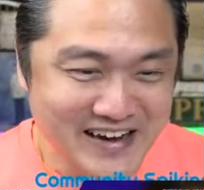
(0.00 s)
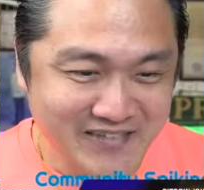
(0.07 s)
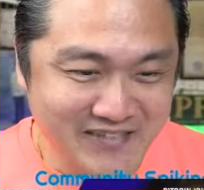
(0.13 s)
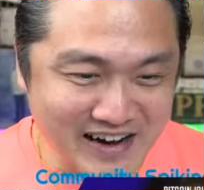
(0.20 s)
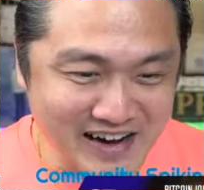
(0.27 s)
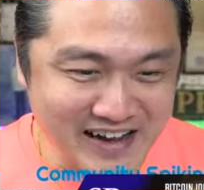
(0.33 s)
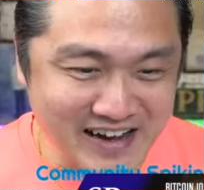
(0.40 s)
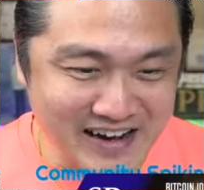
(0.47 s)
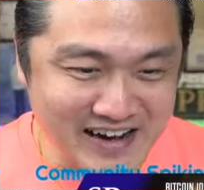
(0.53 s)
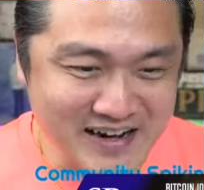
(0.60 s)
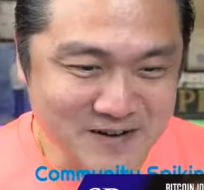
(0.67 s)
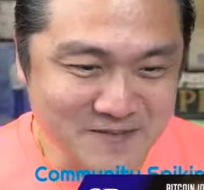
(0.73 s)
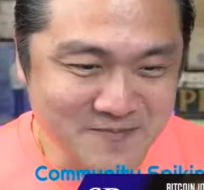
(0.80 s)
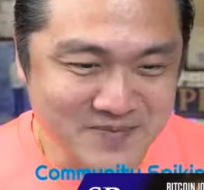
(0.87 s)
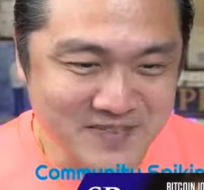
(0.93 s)

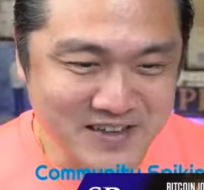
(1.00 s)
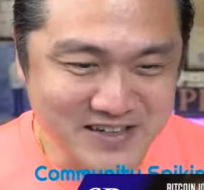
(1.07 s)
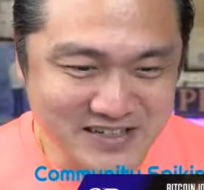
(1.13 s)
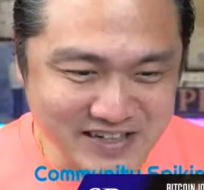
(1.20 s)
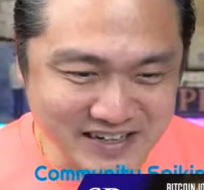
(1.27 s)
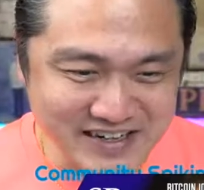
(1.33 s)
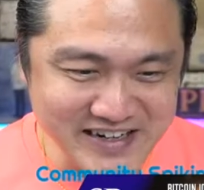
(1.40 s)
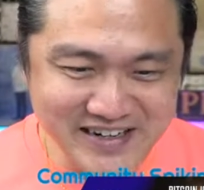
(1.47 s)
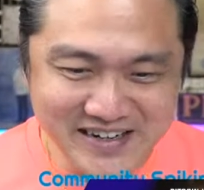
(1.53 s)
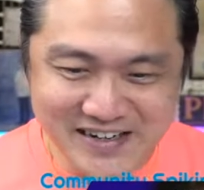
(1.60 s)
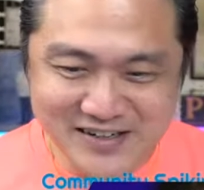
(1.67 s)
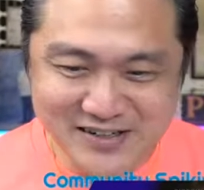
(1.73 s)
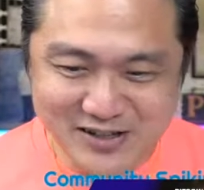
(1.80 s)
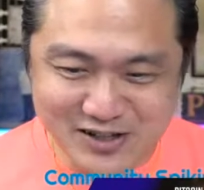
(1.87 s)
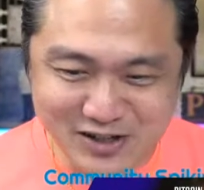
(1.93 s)
Ready? 3,
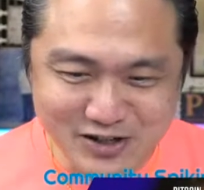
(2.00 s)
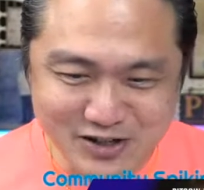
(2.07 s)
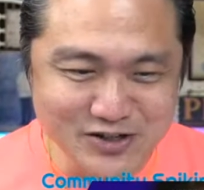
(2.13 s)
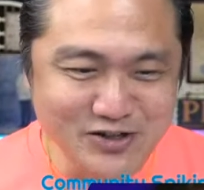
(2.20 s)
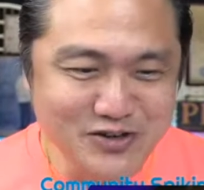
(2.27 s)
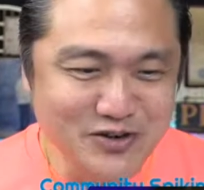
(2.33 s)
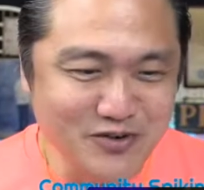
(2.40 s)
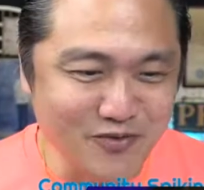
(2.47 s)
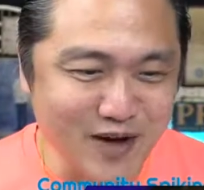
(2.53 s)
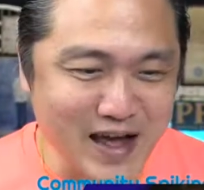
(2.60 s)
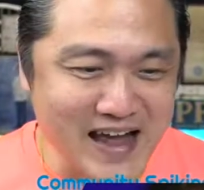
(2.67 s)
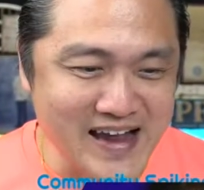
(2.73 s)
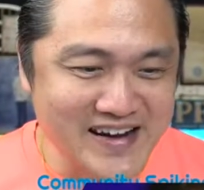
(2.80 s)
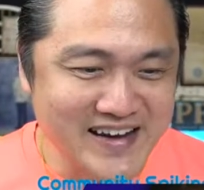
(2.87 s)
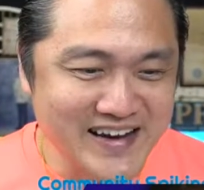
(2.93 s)
2,
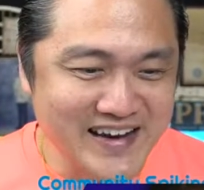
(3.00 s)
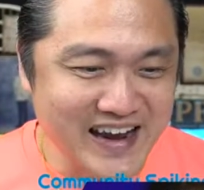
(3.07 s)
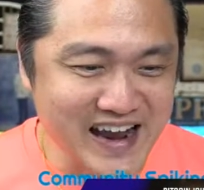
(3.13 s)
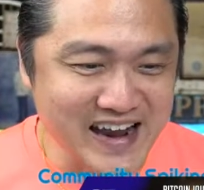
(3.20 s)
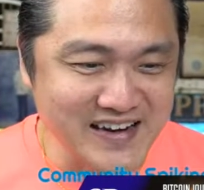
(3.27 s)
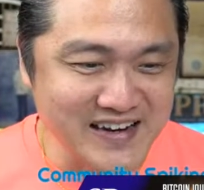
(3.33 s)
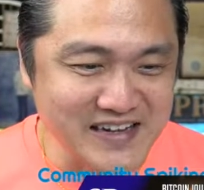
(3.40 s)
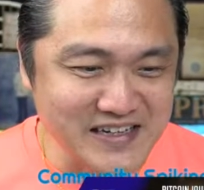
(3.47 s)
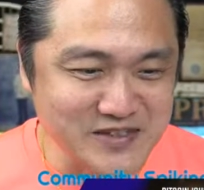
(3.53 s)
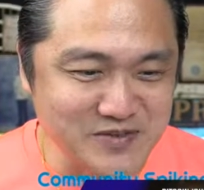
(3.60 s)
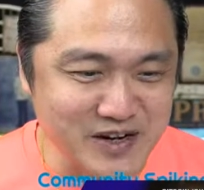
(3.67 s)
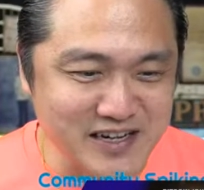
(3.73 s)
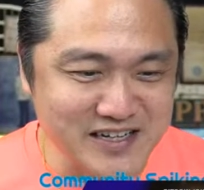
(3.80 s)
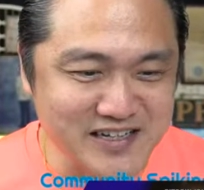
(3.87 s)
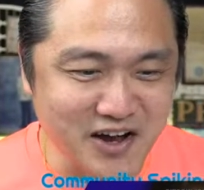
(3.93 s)
1. And this
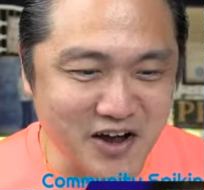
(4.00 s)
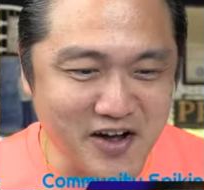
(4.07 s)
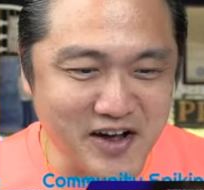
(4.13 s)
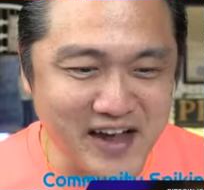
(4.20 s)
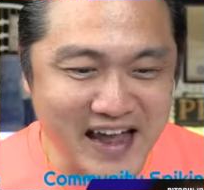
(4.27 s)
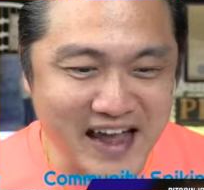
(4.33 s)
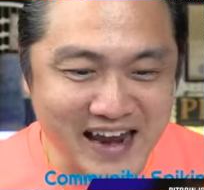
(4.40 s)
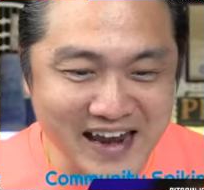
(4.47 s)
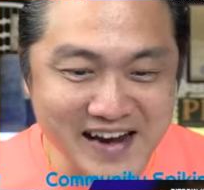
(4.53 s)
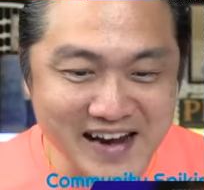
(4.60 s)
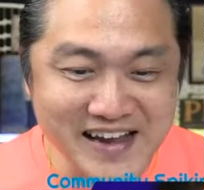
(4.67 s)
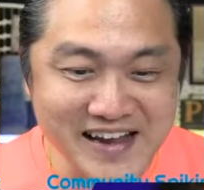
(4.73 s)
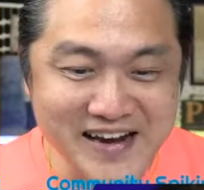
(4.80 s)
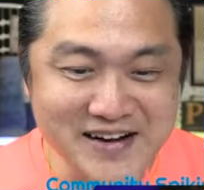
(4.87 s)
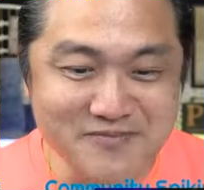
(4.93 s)
one is called
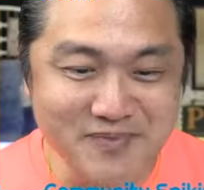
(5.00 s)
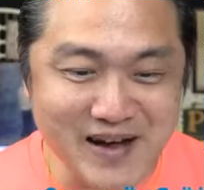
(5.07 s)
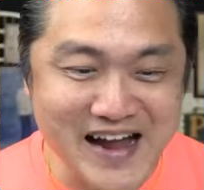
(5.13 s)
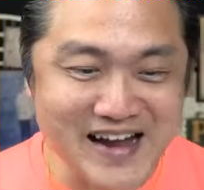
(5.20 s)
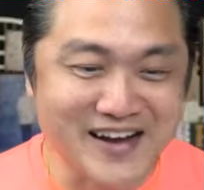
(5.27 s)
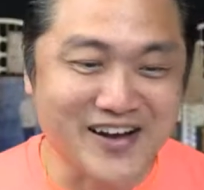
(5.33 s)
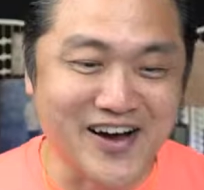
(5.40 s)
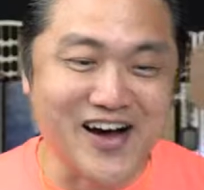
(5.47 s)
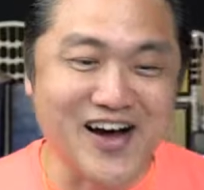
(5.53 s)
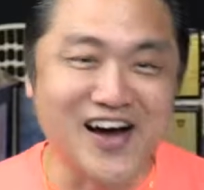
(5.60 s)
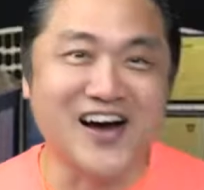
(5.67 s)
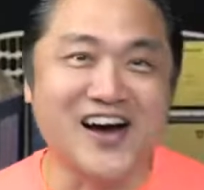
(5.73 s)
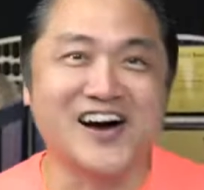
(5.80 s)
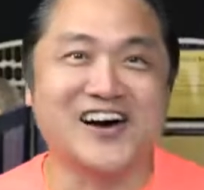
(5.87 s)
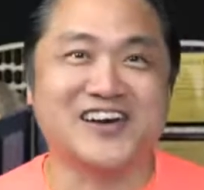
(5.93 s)
Aladdin. My
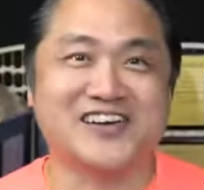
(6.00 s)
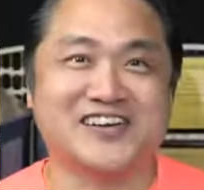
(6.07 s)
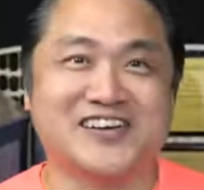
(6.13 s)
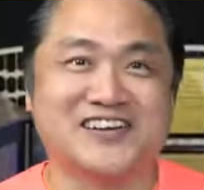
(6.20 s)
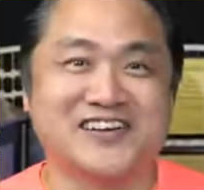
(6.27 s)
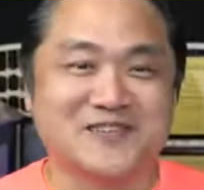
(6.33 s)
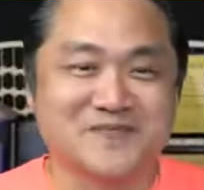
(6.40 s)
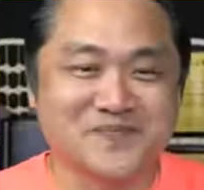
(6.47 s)
gosh.